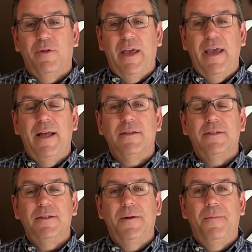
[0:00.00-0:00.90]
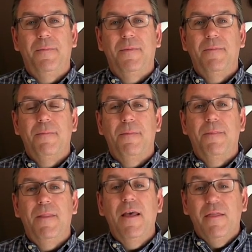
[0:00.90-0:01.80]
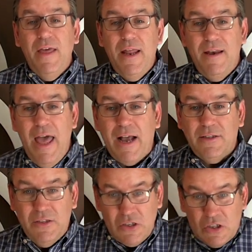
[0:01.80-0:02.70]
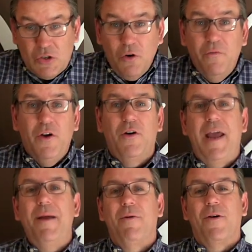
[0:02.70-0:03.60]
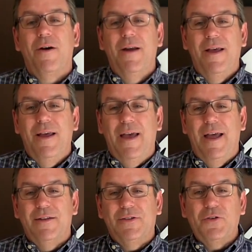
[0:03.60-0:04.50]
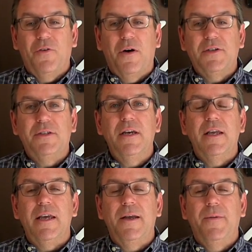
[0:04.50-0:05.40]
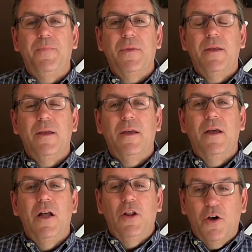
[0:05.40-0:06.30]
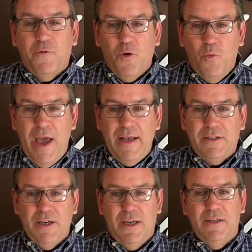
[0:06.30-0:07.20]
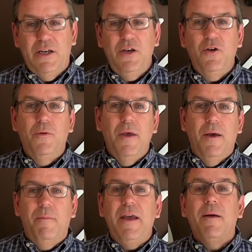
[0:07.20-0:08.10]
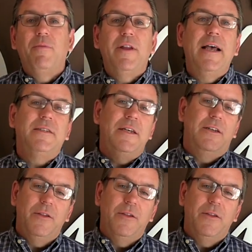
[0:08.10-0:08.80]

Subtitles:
plans. Then next, serve your neighbor and serve our city. Look for ways to continue being a blessing